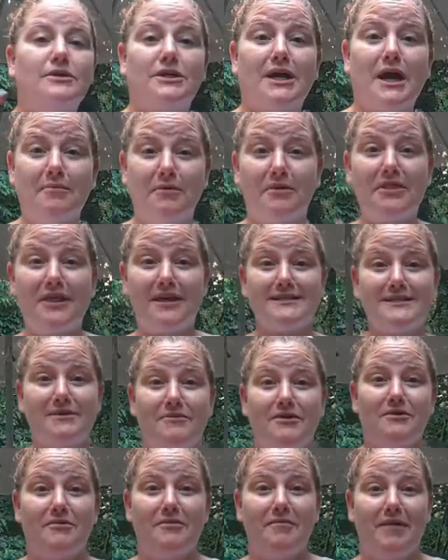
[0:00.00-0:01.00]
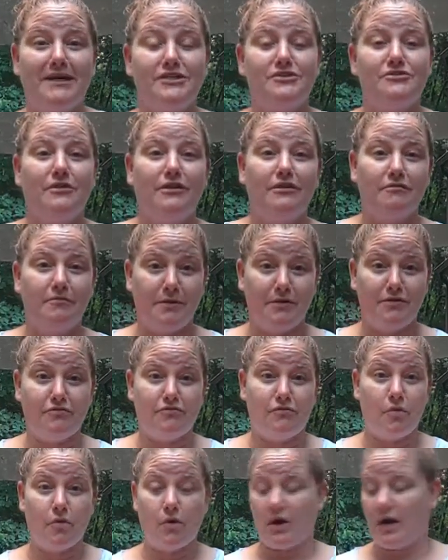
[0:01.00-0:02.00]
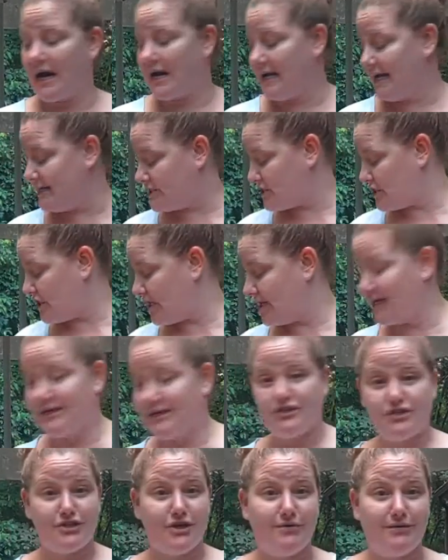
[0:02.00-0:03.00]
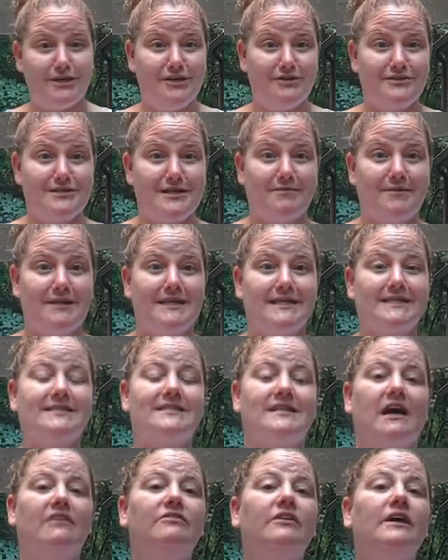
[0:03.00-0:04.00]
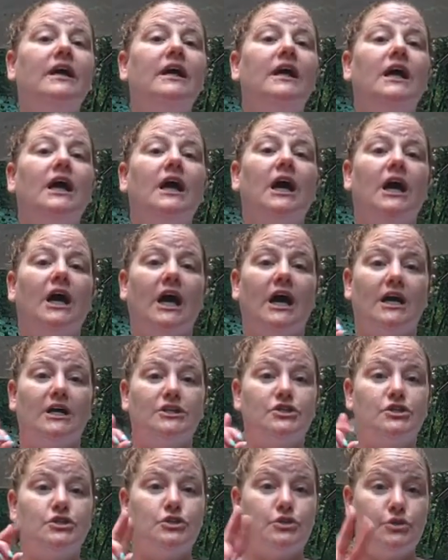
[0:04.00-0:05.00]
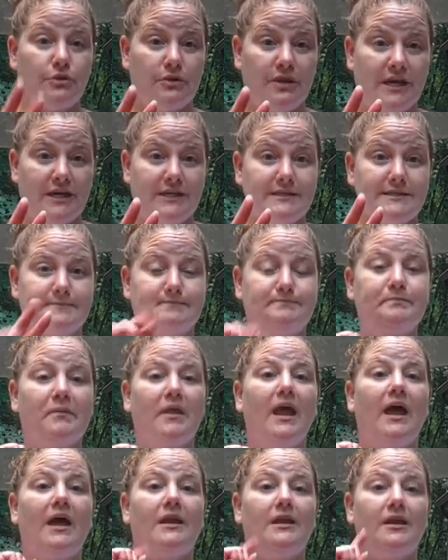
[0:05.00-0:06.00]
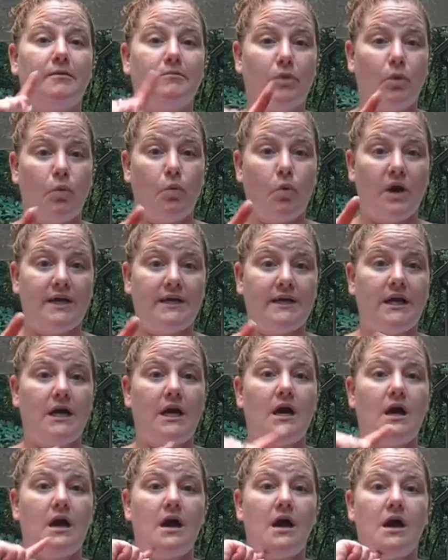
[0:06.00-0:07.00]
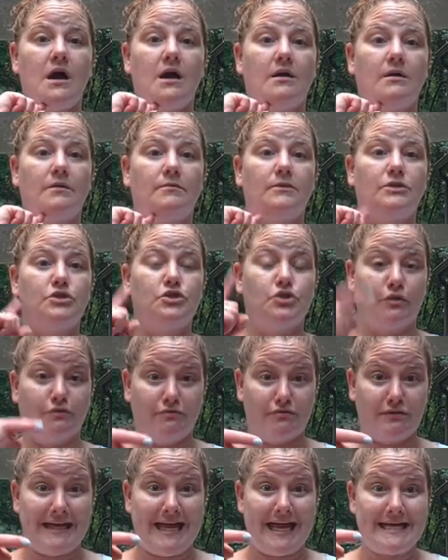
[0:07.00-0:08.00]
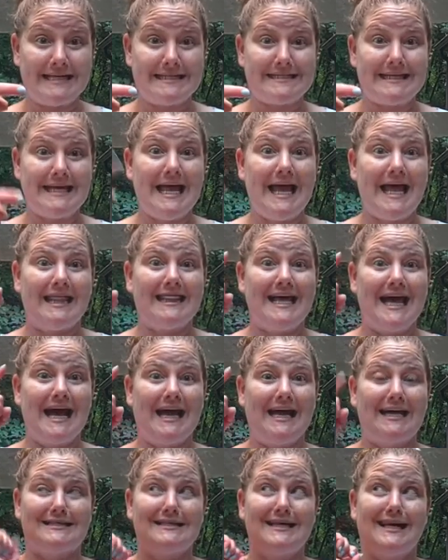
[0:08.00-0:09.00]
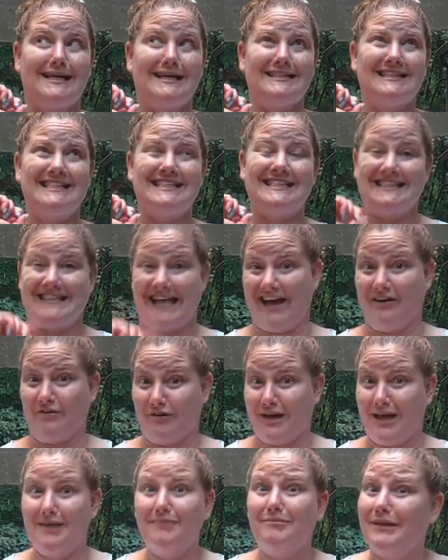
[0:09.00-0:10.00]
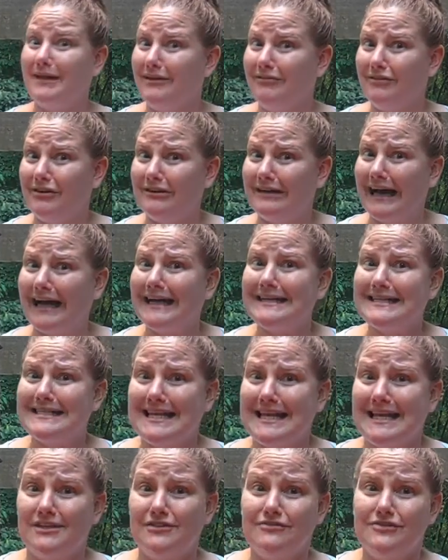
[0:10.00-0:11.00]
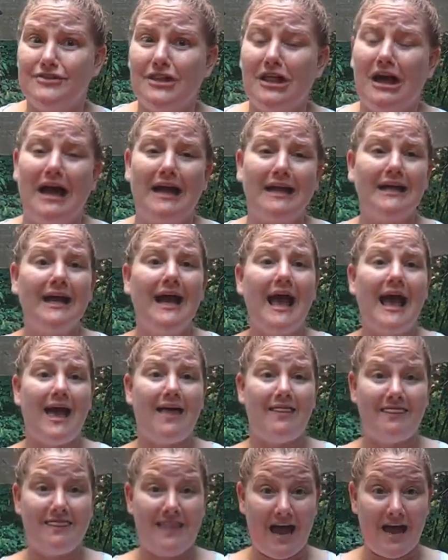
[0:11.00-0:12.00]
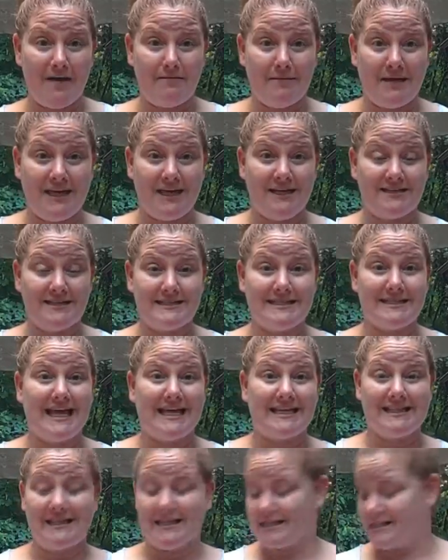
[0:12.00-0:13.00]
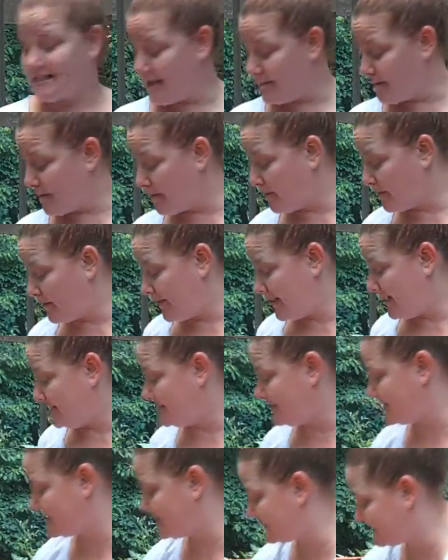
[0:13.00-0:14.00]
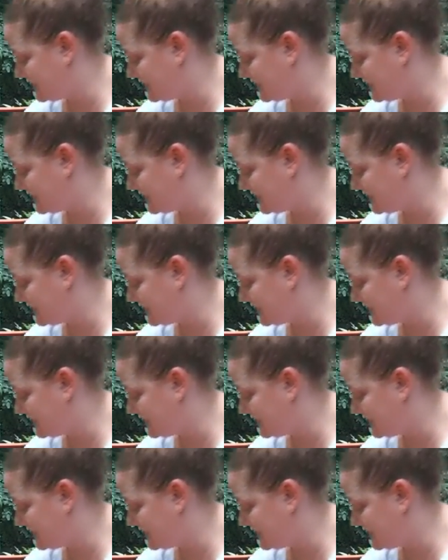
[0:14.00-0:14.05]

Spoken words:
couple of things I want to remind you of before I get started and showing you some of this stuff. Two things. Number one, don't forget that Saturday, believe it or not, is the end of July, and that means that the summer prints,